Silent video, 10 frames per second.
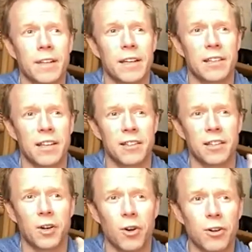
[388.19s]
as an
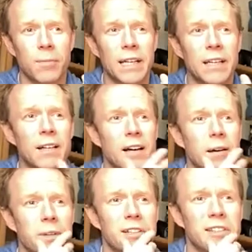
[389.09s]
economy.
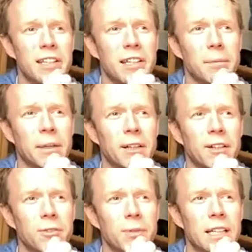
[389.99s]
We could see it coming
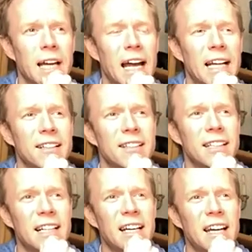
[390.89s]
last week, and
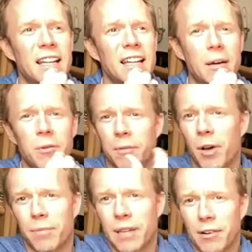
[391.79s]
there was a
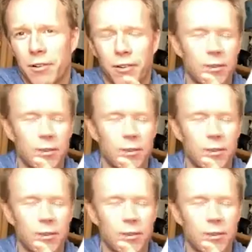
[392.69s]
moment there where I thought,